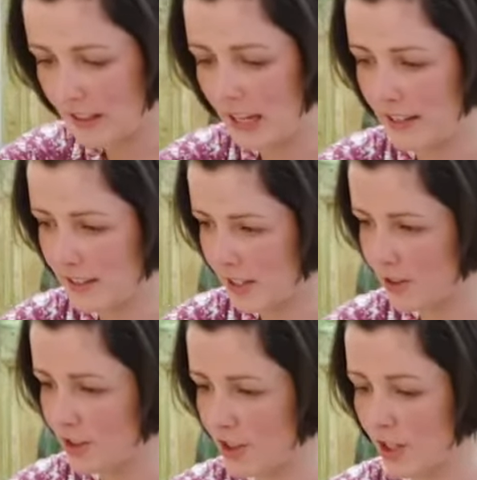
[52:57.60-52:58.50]
Okay, so
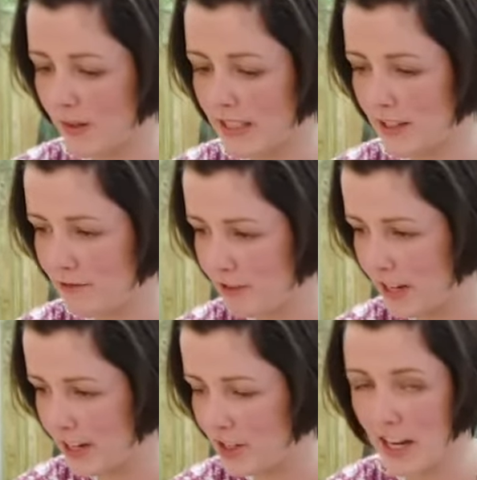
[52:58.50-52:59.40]
just sewing down the
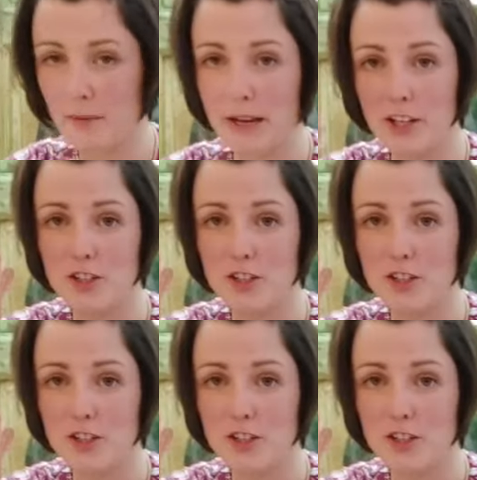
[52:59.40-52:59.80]
front edge now, making